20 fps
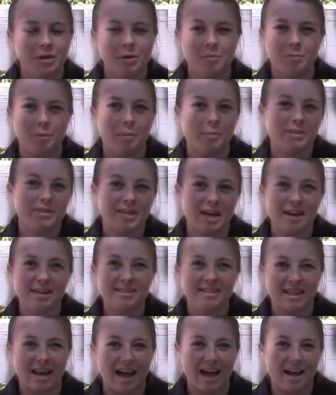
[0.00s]
But
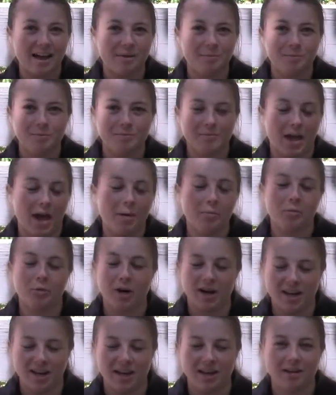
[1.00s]
besides that, I'm
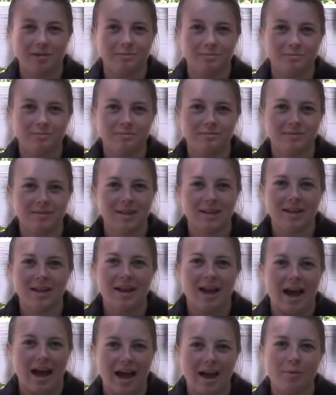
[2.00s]
ready.
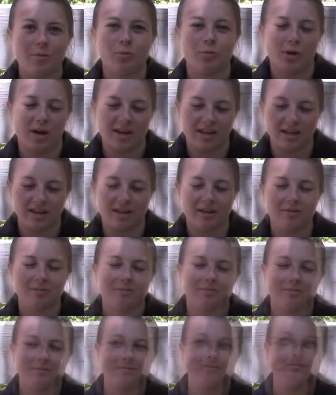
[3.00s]
I'm ready.
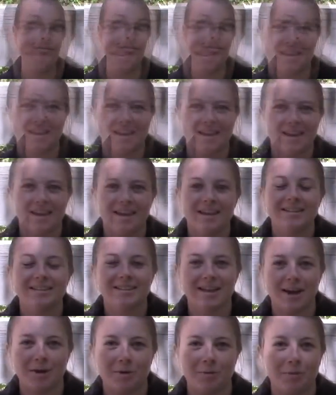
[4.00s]

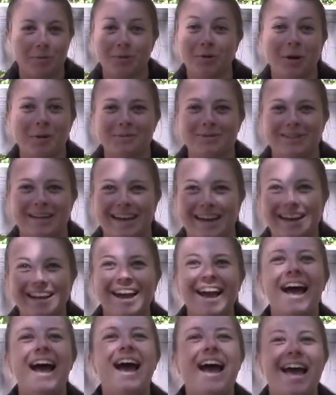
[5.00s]
Terrible, no, I'm just kidding.
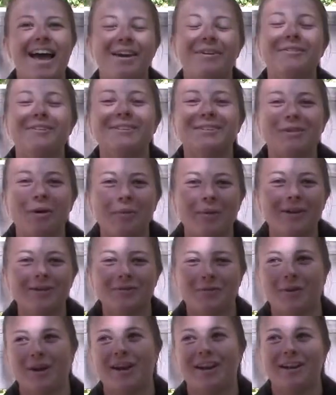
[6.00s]
it was so much
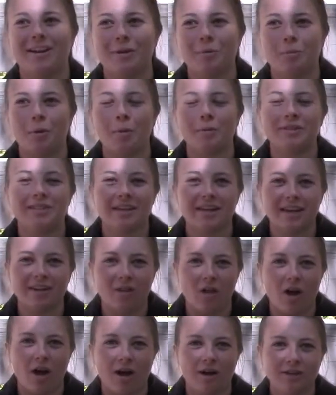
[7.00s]
fun, but we did get
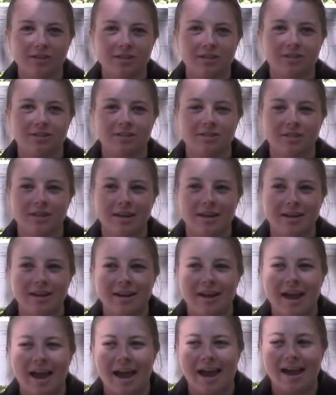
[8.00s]
lost
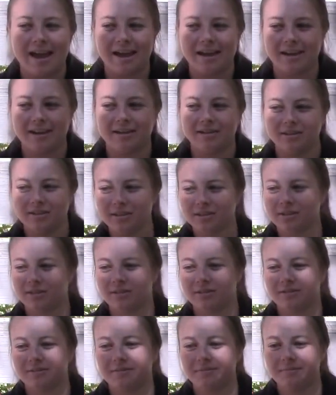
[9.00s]
and,
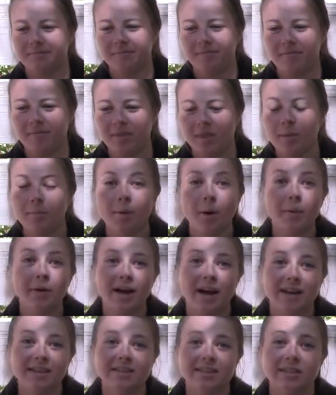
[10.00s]
but we
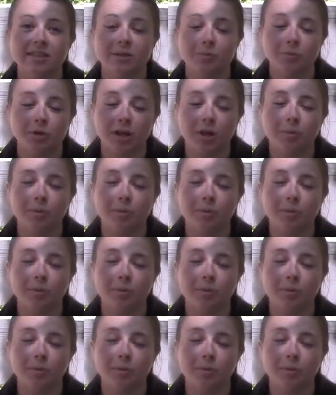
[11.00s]
got to see some really